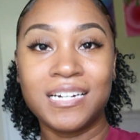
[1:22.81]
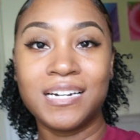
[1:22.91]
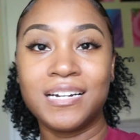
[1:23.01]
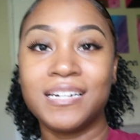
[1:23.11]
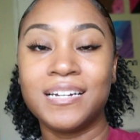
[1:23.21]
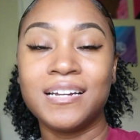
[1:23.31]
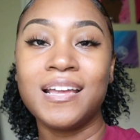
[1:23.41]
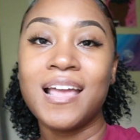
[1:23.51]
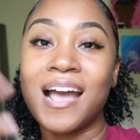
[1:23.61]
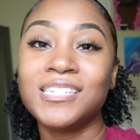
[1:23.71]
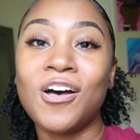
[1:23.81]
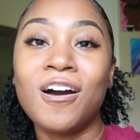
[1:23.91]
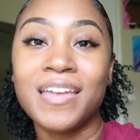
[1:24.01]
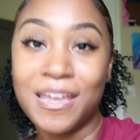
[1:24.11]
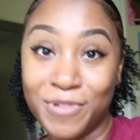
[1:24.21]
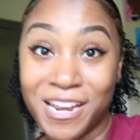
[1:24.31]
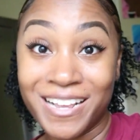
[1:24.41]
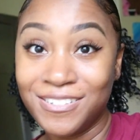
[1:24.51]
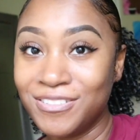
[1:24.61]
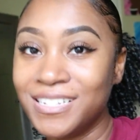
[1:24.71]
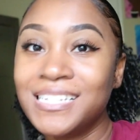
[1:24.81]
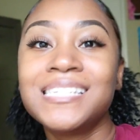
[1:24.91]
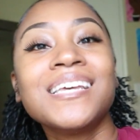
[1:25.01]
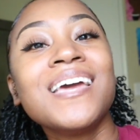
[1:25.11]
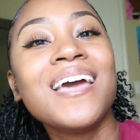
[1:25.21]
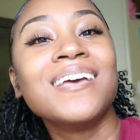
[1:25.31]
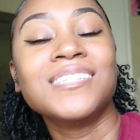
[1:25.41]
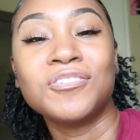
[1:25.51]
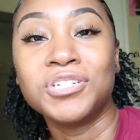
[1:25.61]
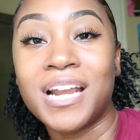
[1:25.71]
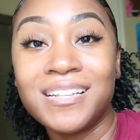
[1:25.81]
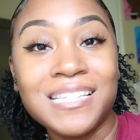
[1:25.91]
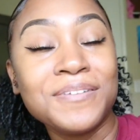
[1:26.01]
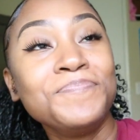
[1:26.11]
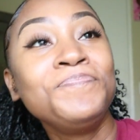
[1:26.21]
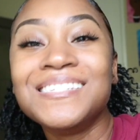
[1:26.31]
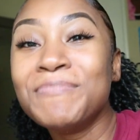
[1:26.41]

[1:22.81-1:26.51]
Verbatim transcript: uh I saw Cam and I do this, so shout out to them.